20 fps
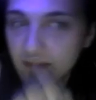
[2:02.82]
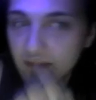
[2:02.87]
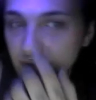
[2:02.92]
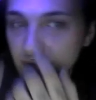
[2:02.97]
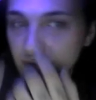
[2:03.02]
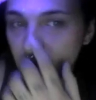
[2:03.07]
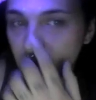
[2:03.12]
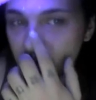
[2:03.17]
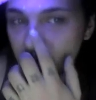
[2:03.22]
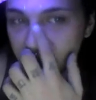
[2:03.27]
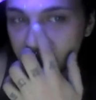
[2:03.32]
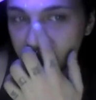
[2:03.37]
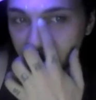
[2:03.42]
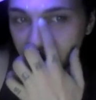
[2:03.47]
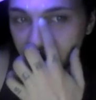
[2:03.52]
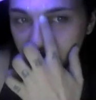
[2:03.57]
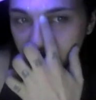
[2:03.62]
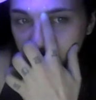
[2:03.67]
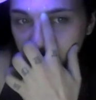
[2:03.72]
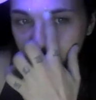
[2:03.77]
2 dots right
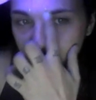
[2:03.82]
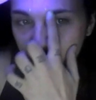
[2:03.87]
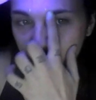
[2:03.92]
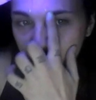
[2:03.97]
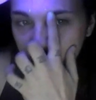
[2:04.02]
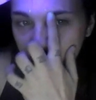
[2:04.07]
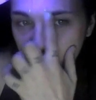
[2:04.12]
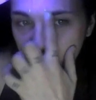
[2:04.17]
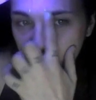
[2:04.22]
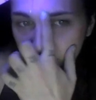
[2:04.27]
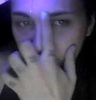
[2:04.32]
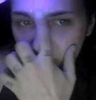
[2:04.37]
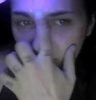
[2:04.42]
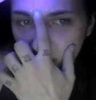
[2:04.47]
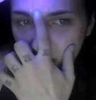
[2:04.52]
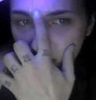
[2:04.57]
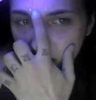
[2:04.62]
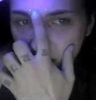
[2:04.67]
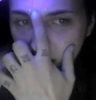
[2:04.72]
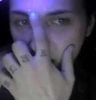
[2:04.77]
here on my forehead,
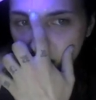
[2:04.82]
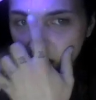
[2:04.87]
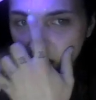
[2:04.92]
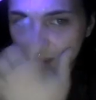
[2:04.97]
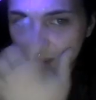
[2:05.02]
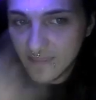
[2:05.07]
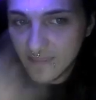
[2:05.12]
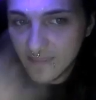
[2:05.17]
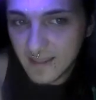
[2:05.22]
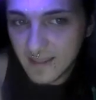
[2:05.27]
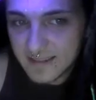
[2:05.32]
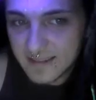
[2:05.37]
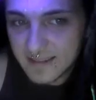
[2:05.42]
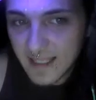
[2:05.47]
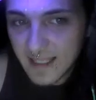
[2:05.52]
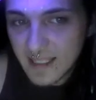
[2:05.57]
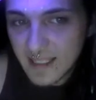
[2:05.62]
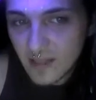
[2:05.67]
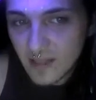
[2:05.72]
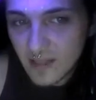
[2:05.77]
and it's
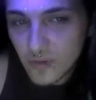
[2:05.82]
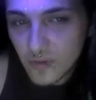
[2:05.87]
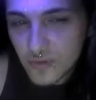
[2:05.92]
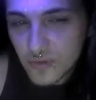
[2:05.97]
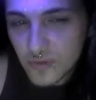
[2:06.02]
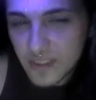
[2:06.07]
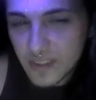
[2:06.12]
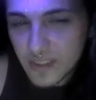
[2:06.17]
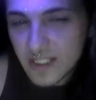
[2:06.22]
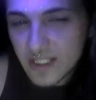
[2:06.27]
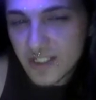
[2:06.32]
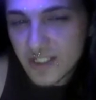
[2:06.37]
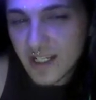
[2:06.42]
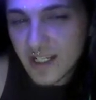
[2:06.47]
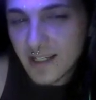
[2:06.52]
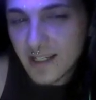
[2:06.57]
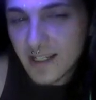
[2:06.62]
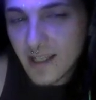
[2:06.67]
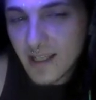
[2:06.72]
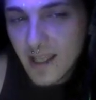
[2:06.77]
that yellow-green
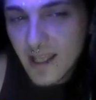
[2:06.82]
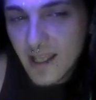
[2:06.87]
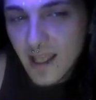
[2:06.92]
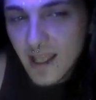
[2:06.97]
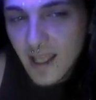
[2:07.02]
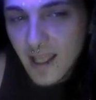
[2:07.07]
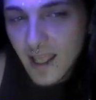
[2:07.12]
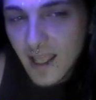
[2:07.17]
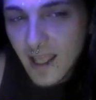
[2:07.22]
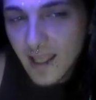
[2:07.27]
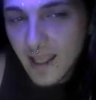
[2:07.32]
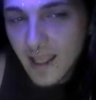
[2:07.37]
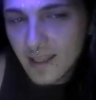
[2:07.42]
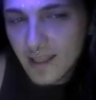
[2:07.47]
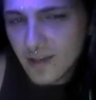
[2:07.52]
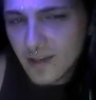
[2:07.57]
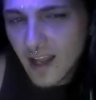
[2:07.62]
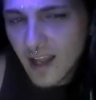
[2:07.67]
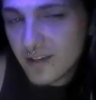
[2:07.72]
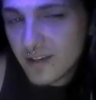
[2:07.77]
shade.
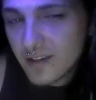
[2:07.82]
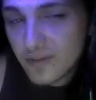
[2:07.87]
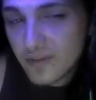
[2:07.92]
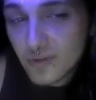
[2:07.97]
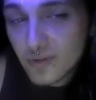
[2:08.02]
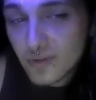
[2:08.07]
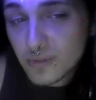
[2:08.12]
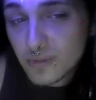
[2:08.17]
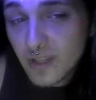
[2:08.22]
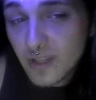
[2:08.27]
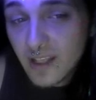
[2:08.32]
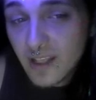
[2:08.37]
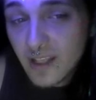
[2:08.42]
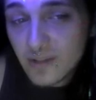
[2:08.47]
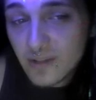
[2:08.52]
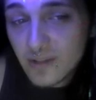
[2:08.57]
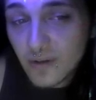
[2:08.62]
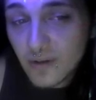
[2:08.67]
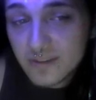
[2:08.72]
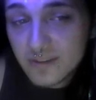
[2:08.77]
Under normal light,
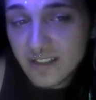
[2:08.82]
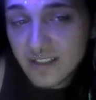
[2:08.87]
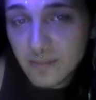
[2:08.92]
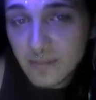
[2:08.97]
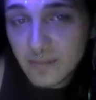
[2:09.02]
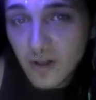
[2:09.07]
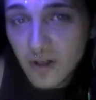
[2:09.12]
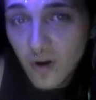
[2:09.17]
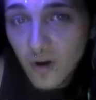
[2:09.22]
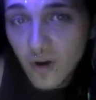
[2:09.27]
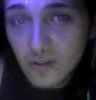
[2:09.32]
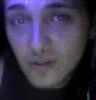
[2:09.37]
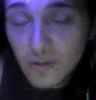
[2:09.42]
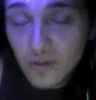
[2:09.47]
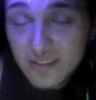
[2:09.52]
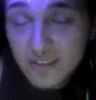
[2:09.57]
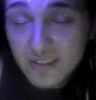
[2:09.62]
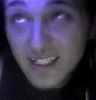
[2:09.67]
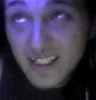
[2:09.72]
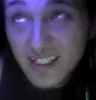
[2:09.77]
you don't see them at all. You
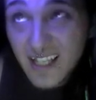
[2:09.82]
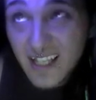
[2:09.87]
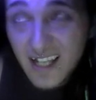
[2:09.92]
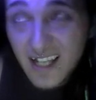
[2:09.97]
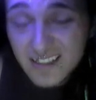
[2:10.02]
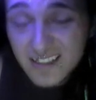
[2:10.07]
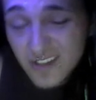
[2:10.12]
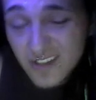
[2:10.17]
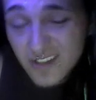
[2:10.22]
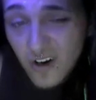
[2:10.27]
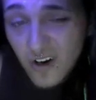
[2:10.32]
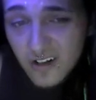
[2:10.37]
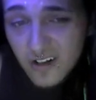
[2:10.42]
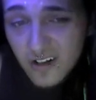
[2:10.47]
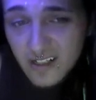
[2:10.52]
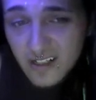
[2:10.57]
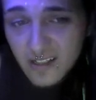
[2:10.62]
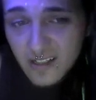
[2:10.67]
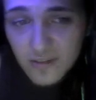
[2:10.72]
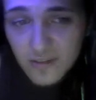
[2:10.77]
don't see any kind of
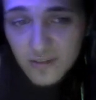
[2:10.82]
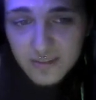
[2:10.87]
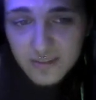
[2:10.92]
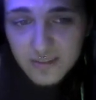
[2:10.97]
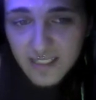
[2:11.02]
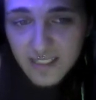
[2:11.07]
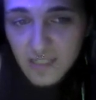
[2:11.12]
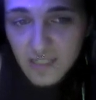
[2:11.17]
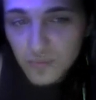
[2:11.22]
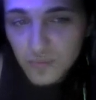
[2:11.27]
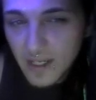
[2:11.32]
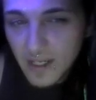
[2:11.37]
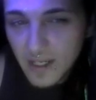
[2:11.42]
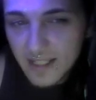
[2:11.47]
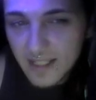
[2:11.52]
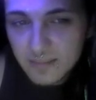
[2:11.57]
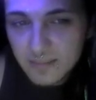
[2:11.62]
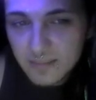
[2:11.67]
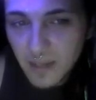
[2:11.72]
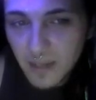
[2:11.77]
scarring. You don't see any
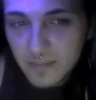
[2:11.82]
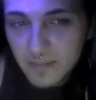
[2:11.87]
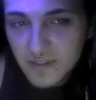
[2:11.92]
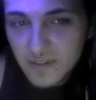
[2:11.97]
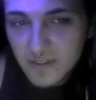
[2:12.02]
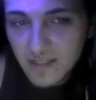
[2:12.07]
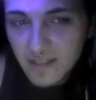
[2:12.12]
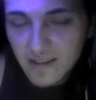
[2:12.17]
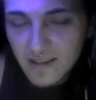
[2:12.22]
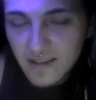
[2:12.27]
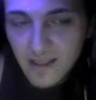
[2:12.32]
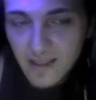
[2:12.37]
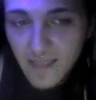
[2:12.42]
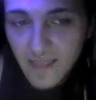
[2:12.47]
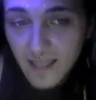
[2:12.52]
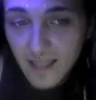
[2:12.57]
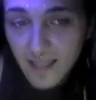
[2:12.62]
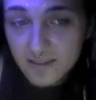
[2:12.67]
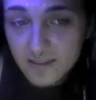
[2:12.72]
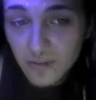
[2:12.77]
raised bumps or anything like
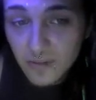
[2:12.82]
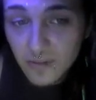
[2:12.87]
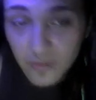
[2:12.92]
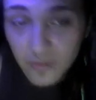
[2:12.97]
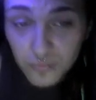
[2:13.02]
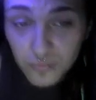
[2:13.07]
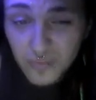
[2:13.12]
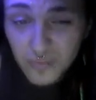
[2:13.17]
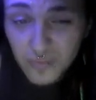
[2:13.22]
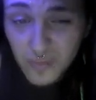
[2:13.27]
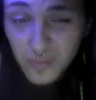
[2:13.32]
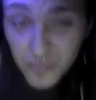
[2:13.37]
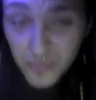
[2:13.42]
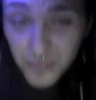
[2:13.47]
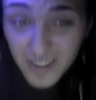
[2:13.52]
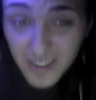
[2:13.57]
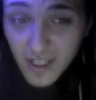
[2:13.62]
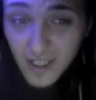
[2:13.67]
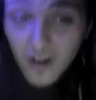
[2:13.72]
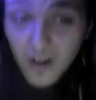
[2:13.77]
that. So they
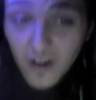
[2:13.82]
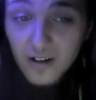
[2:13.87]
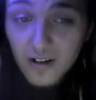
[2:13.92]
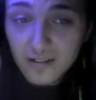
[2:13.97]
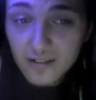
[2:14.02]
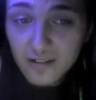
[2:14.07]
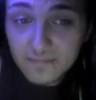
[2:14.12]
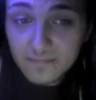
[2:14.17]
really are